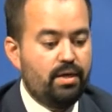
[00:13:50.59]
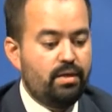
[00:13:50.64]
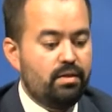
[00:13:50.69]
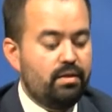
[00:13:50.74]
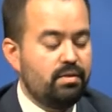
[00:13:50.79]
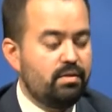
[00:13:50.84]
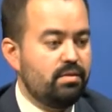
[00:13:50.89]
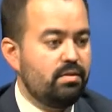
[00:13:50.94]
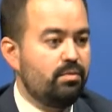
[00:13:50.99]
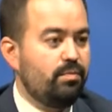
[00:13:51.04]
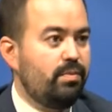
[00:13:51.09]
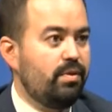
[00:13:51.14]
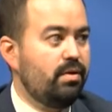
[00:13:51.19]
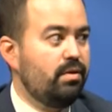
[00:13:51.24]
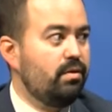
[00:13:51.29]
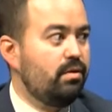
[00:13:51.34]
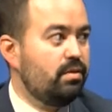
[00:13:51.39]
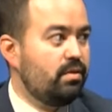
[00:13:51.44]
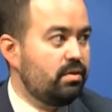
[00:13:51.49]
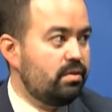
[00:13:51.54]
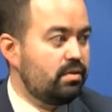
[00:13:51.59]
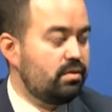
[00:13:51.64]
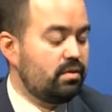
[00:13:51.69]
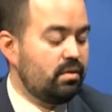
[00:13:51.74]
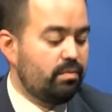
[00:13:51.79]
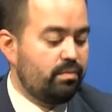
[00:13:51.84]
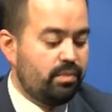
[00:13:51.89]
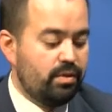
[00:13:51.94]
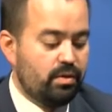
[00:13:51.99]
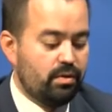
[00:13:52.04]
This is a
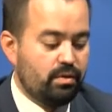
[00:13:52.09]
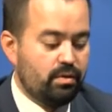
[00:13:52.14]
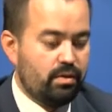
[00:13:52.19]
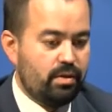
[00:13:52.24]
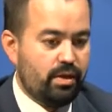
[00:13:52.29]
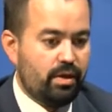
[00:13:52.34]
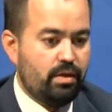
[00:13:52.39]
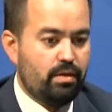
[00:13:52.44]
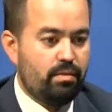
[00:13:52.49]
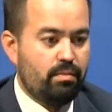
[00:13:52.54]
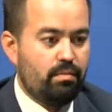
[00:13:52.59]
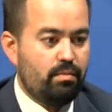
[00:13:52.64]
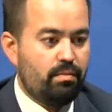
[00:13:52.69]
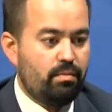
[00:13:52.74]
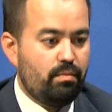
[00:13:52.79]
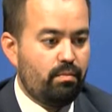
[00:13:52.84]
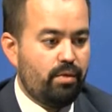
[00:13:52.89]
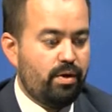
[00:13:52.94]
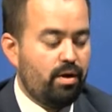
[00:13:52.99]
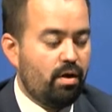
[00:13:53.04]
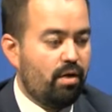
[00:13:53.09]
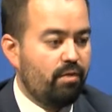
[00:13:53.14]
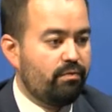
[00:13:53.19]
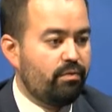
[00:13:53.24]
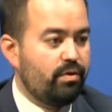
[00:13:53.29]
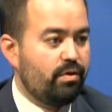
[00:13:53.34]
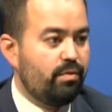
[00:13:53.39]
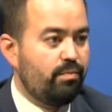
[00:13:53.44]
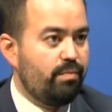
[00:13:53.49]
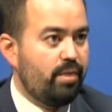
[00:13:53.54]
bill that we
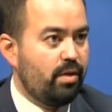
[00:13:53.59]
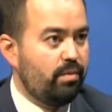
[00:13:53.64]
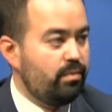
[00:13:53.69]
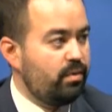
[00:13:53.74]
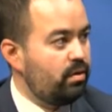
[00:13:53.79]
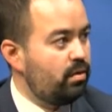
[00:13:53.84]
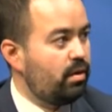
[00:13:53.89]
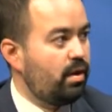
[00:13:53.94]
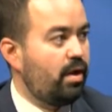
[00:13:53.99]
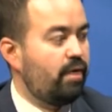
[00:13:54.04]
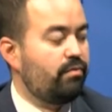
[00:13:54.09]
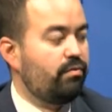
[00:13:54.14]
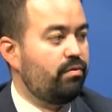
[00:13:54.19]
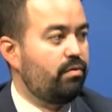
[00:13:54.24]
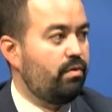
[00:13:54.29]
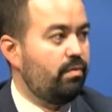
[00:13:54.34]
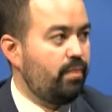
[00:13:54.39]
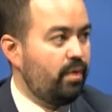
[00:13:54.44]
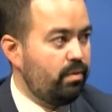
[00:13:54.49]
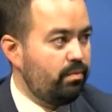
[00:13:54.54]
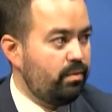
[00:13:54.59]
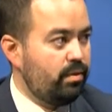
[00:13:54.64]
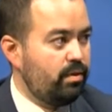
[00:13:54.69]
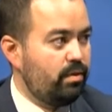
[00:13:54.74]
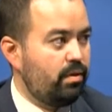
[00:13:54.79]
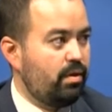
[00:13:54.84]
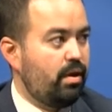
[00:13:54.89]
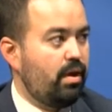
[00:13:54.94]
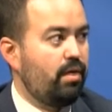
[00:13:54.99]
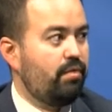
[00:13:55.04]
offered amendment after
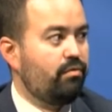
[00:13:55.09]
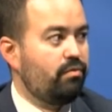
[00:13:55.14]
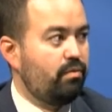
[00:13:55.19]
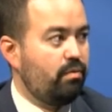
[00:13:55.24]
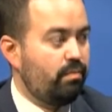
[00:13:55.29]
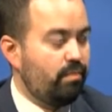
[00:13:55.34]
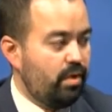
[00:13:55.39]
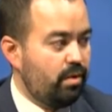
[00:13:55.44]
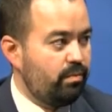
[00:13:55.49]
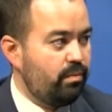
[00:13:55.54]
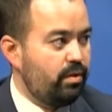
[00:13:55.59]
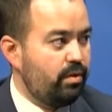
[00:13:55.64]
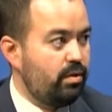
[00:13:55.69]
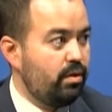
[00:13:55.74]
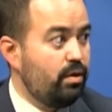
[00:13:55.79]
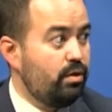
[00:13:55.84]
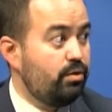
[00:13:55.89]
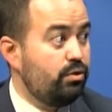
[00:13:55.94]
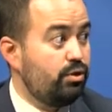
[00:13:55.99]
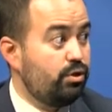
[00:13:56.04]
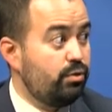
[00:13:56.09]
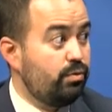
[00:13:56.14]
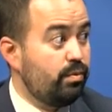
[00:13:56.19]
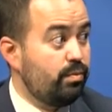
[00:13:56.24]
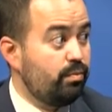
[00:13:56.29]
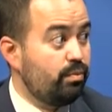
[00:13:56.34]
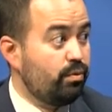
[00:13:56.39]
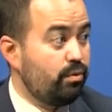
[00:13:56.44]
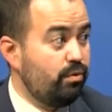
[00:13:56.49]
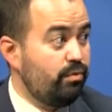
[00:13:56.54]
amendment after amendment to
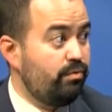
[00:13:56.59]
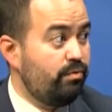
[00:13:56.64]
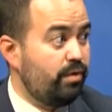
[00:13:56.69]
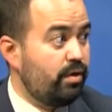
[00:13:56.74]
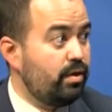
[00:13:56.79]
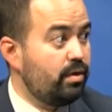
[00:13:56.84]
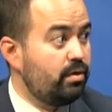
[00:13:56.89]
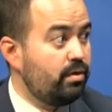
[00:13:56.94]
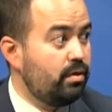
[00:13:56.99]
improve it,